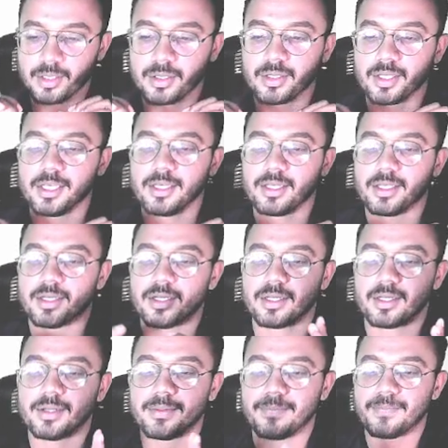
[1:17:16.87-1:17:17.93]
in
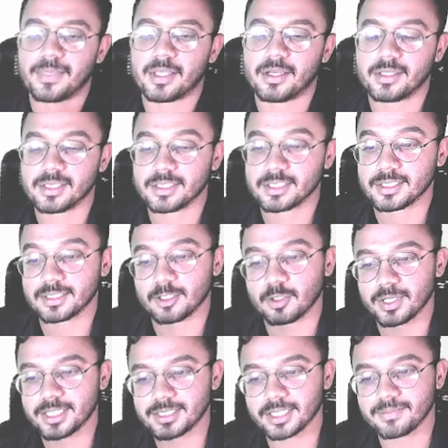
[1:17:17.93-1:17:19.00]

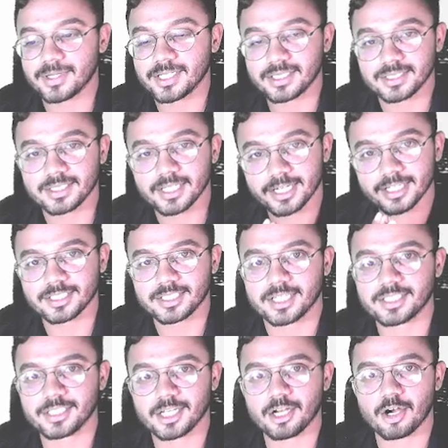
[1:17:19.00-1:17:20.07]
lower segment cesarean
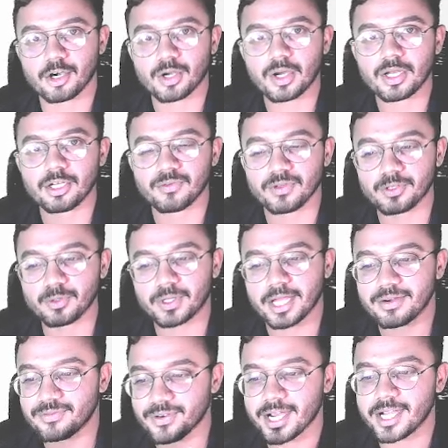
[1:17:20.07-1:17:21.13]
section and all, you
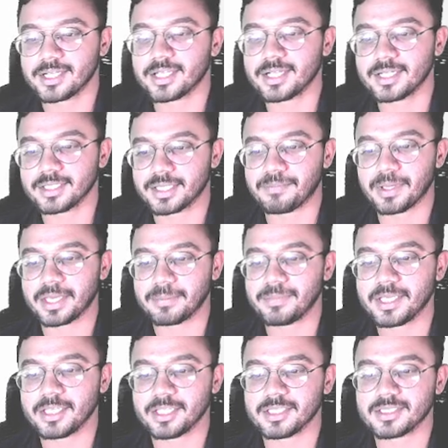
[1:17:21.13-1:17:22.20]
can find that the
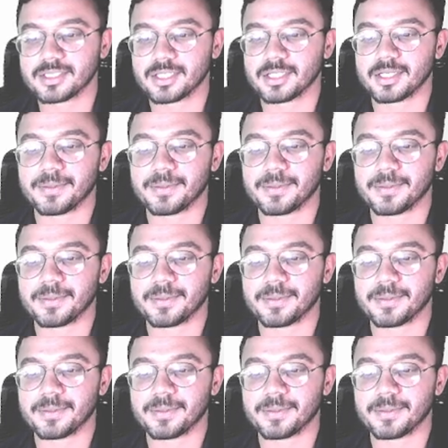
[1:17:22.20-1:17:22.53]
baby is